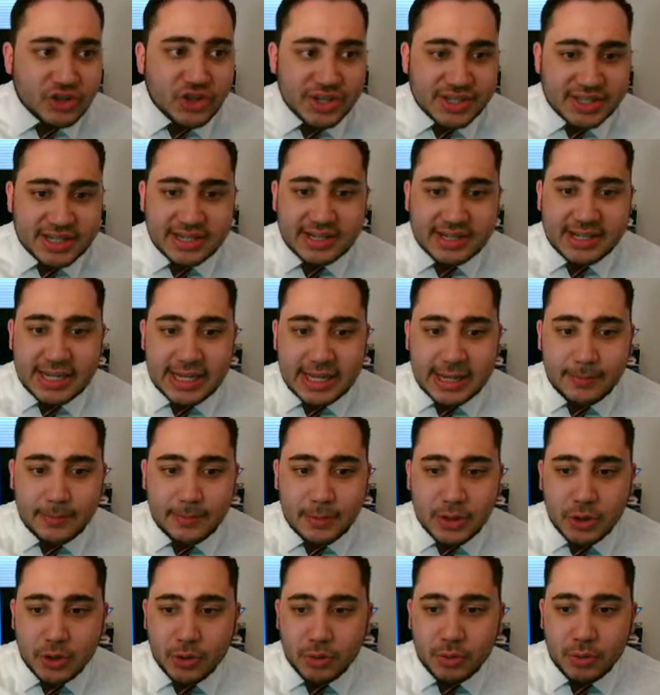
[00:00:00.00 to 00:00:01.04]
just to keep
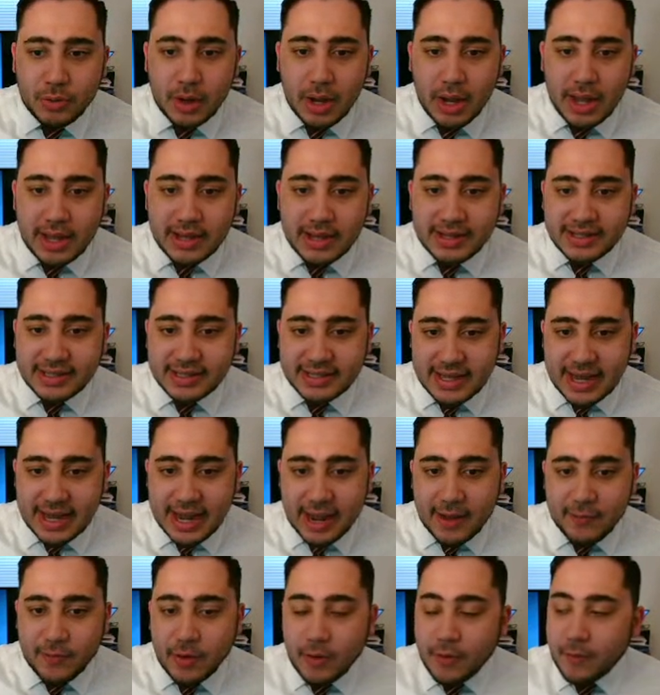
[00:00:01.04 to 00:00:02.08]
you
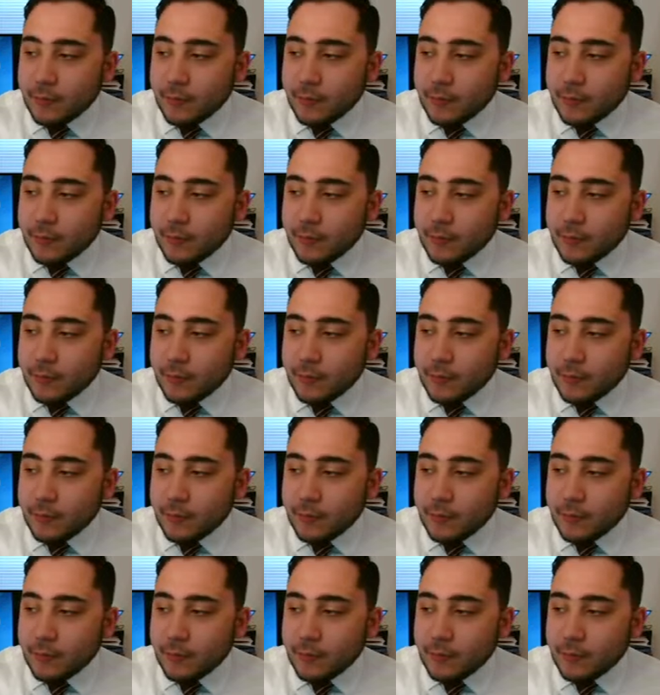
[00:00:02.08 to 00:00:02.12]
safe